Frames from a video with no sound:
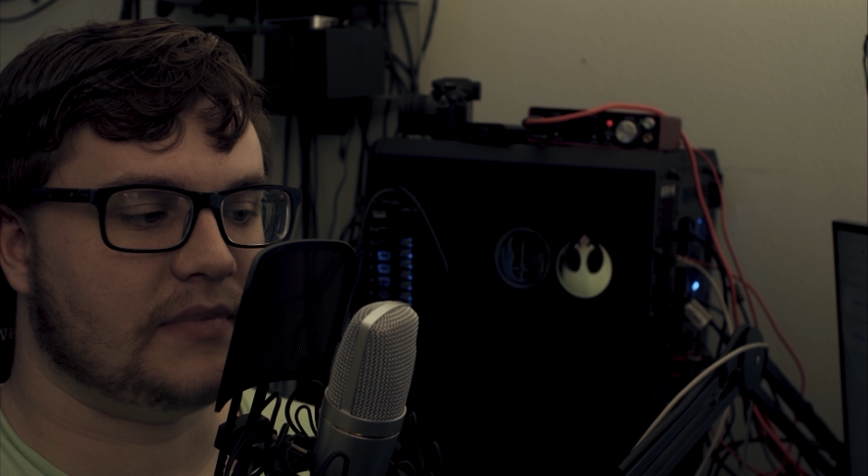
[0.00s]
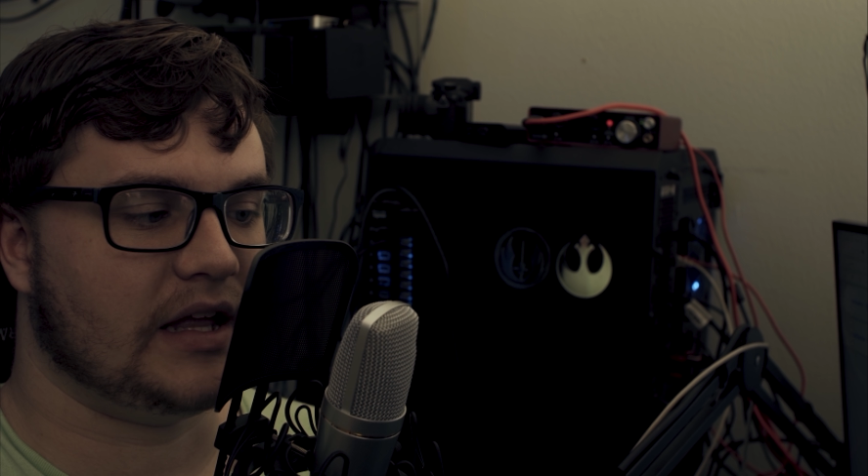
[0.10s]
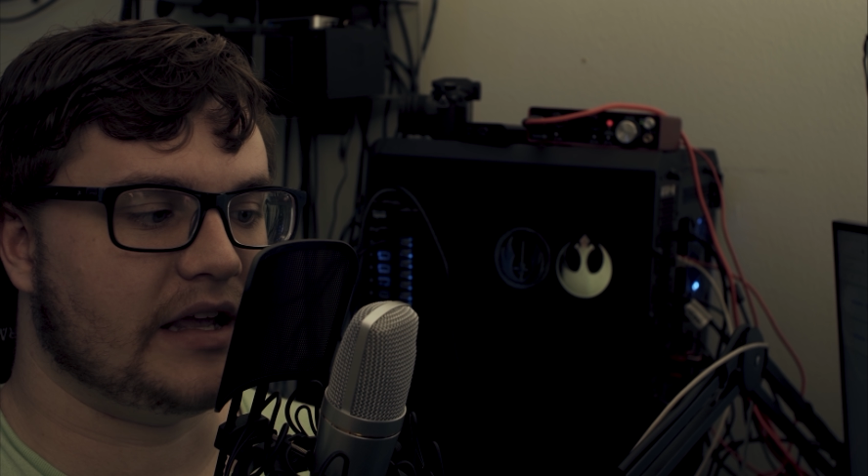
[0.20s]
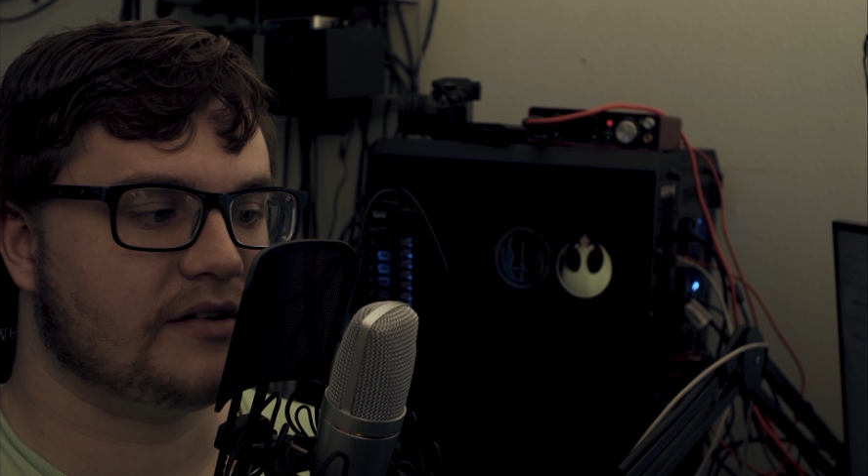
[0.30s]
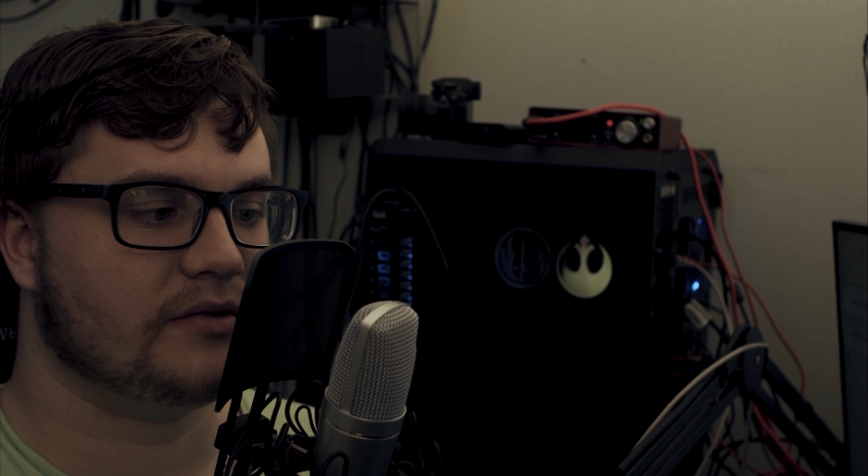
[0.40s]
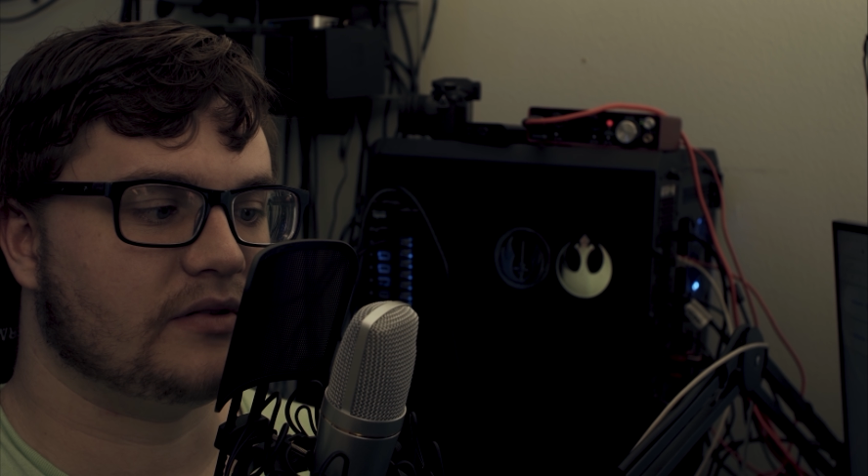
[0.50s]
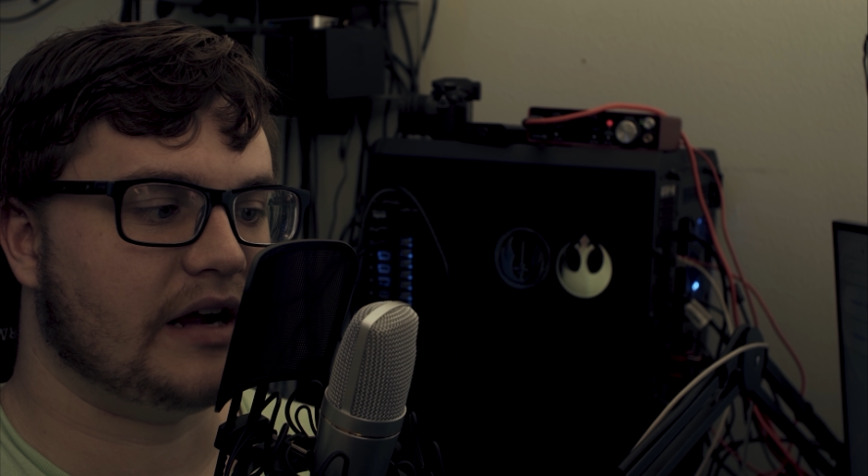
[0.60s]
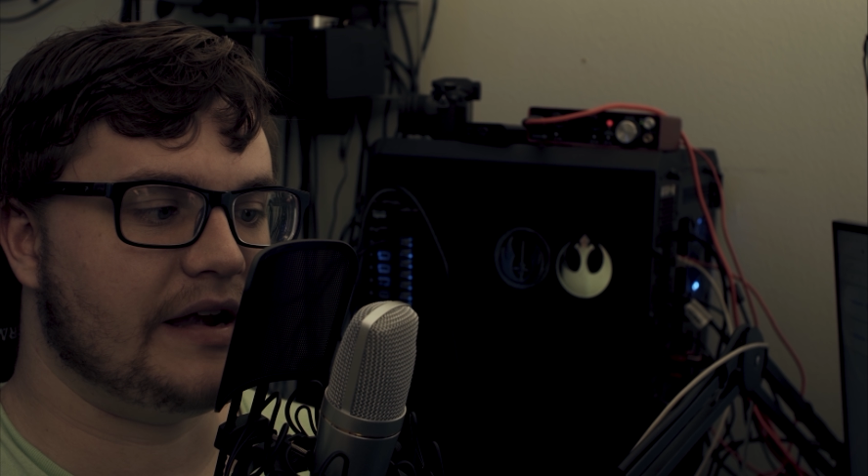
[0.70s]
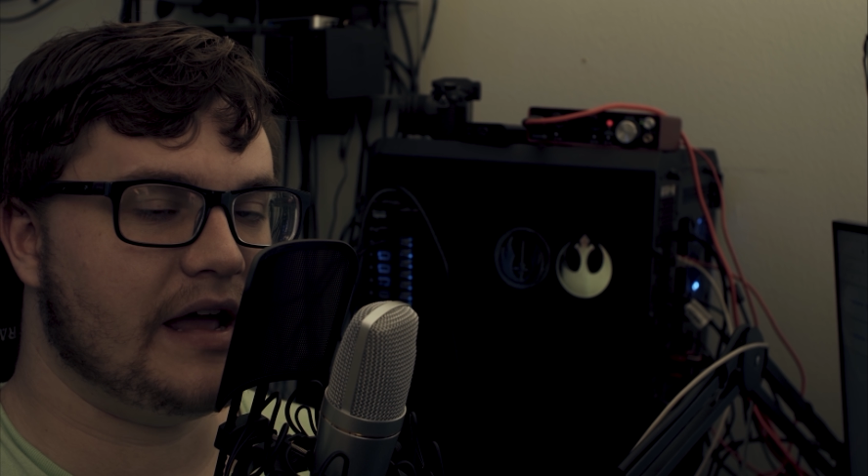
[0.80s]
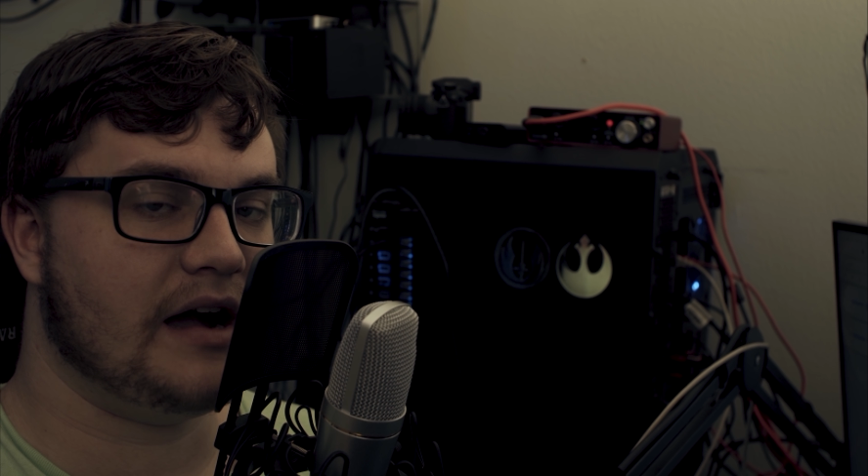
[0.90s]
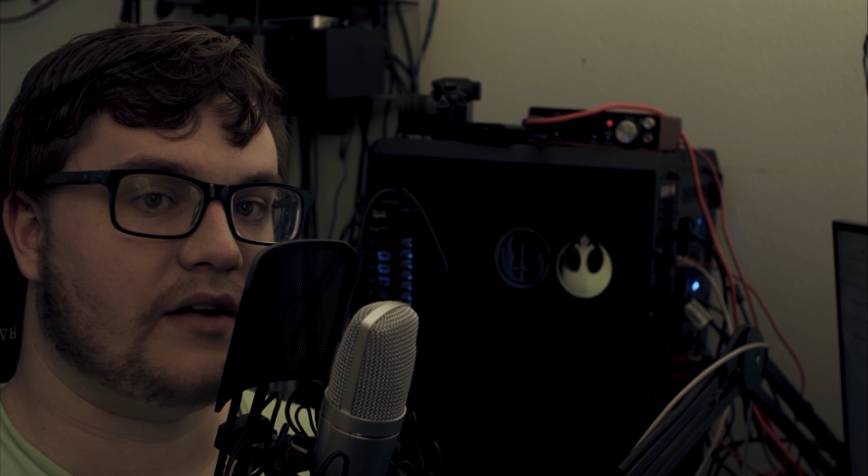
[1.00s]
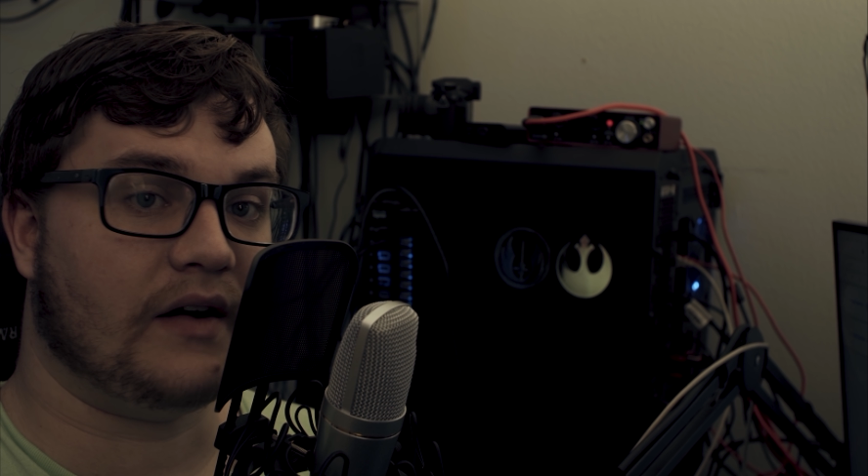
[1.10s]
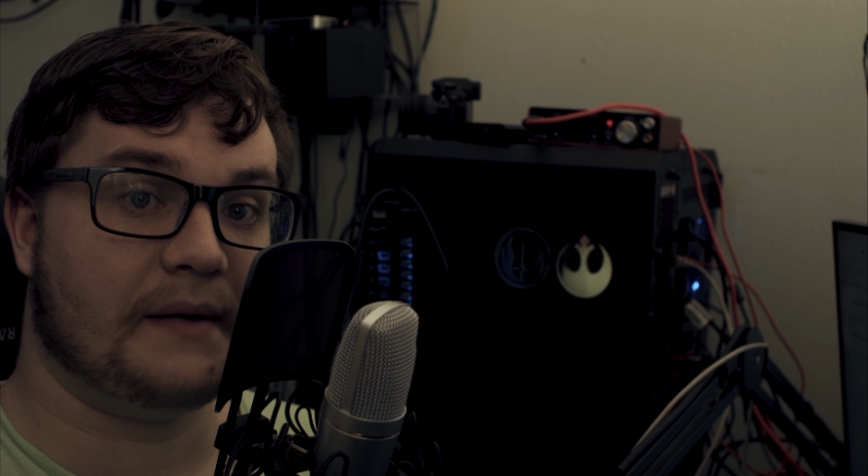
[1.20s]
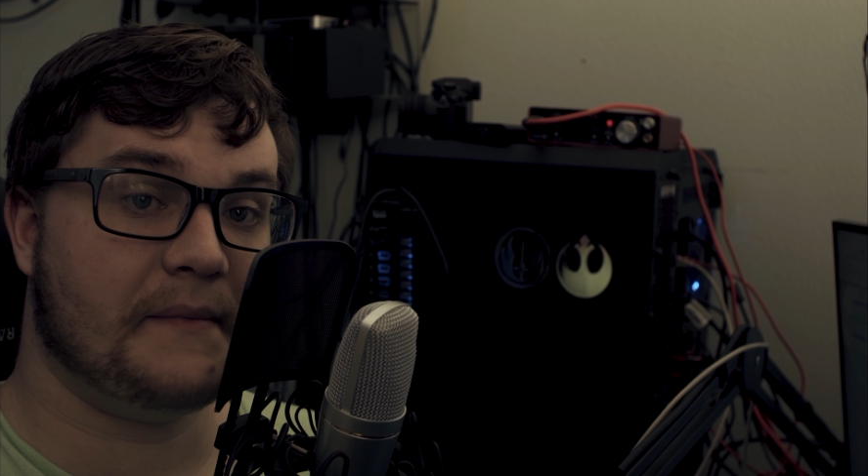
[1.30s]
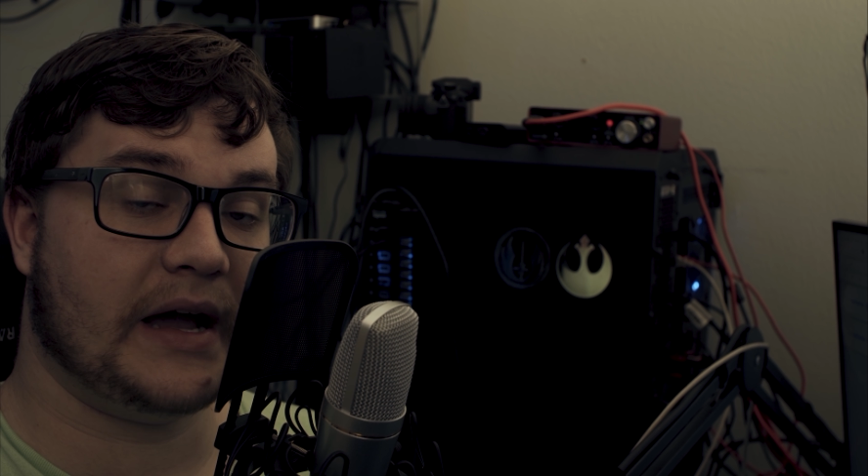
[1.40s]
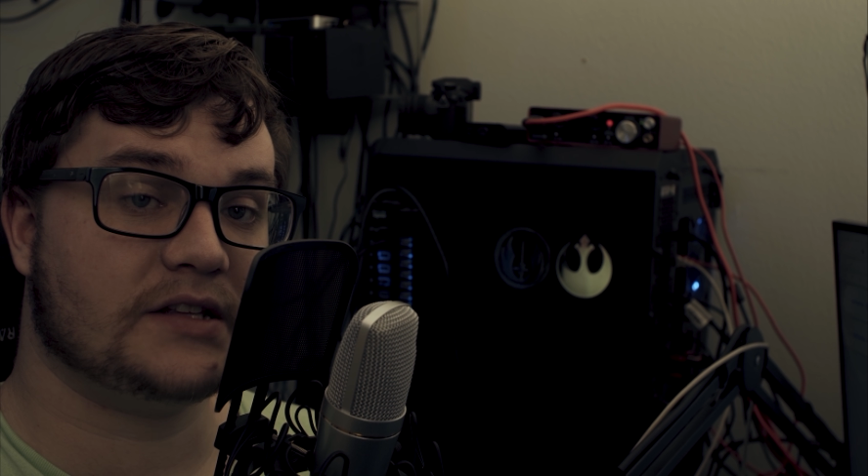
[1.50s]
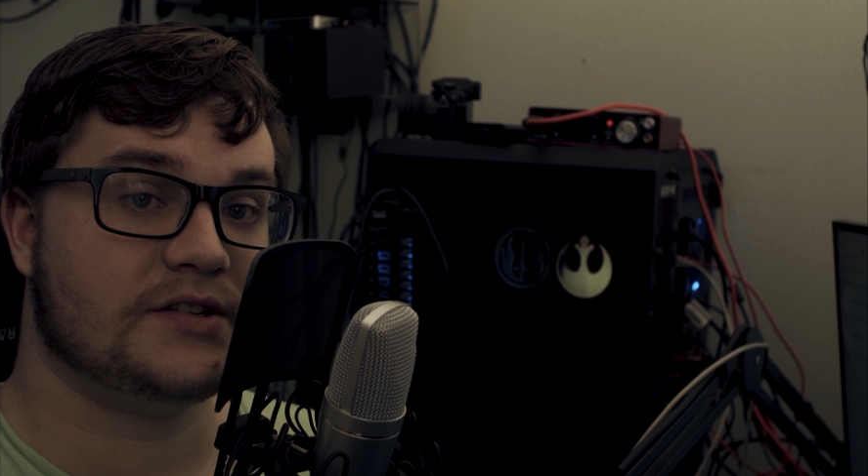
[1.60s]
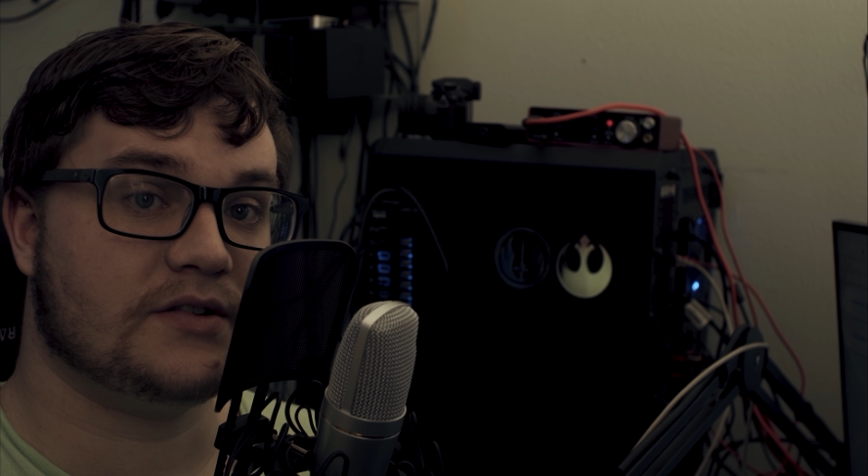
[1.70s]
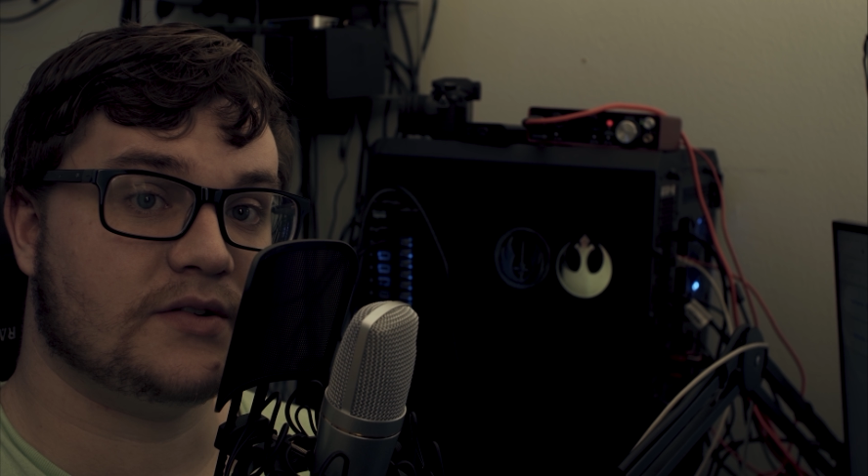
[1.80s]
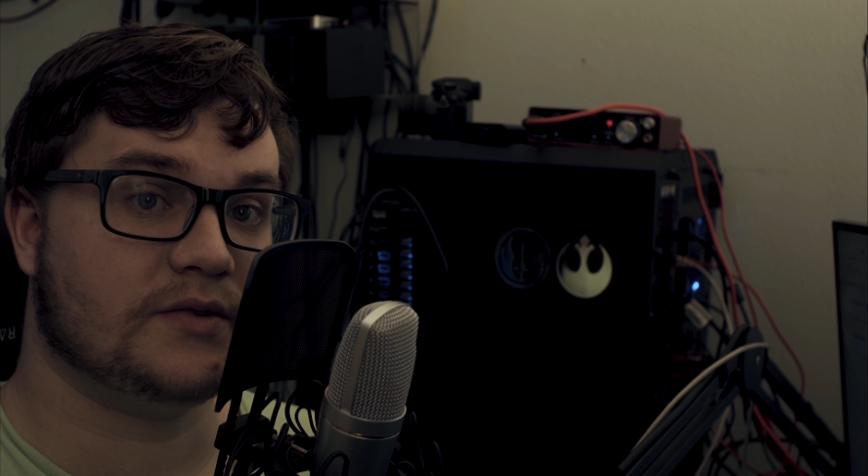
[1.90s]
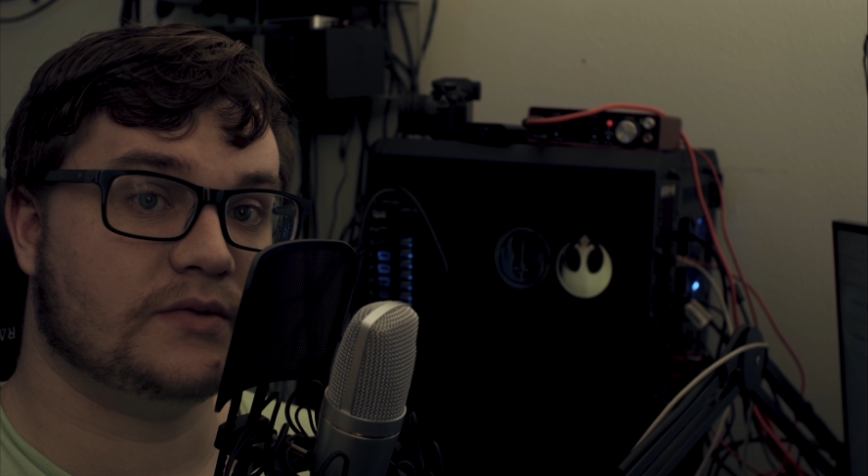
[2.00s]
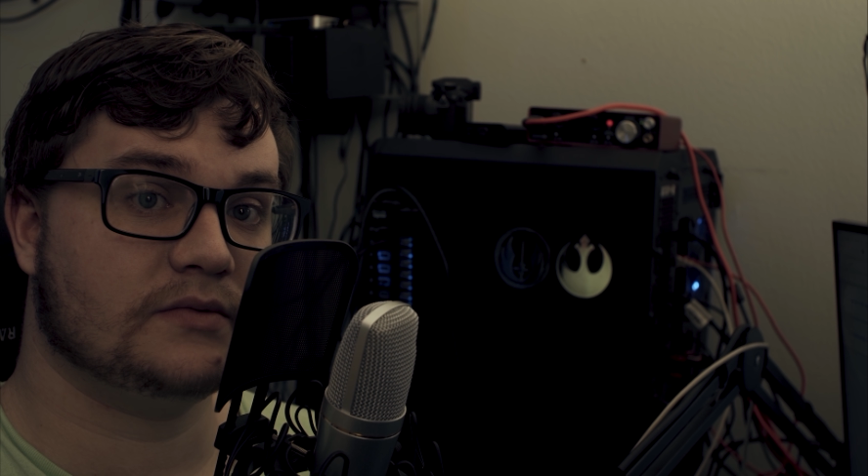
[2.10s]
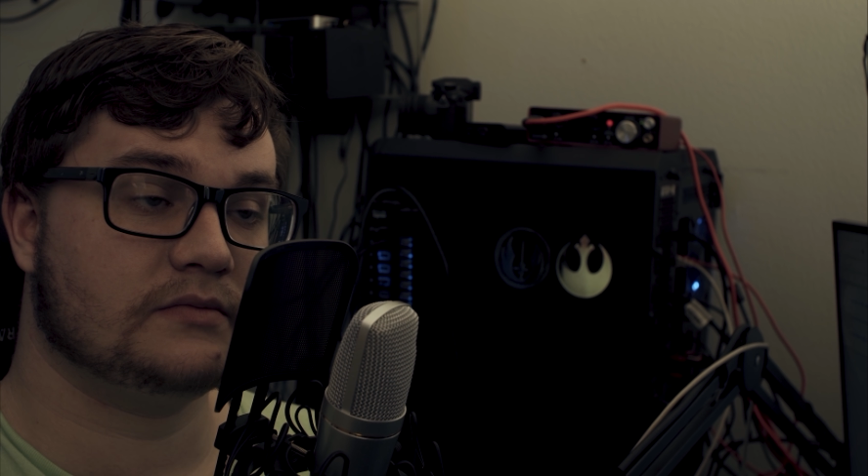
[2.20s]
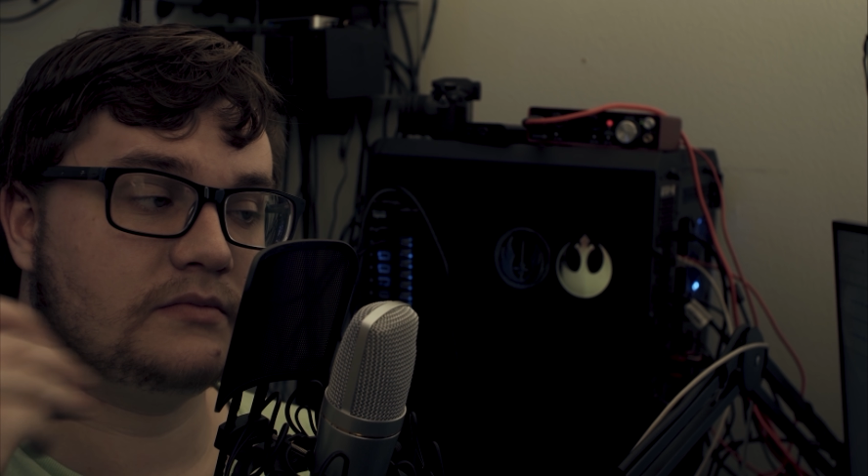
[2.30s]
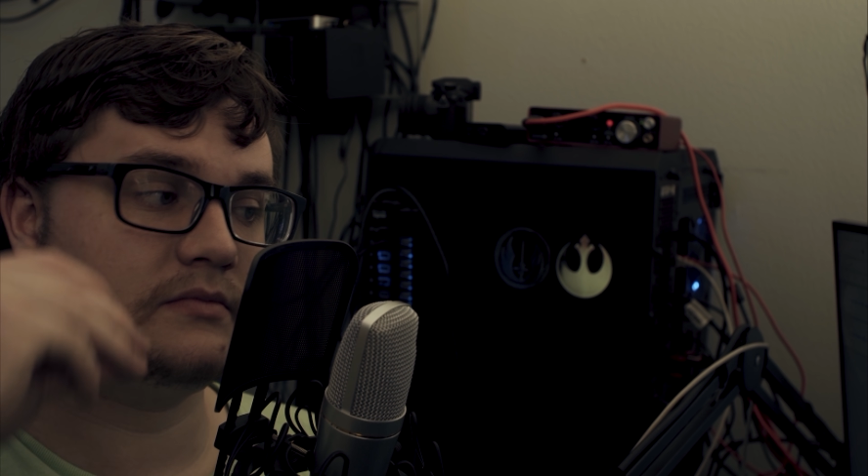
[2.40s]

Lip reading: like right now, I'm about to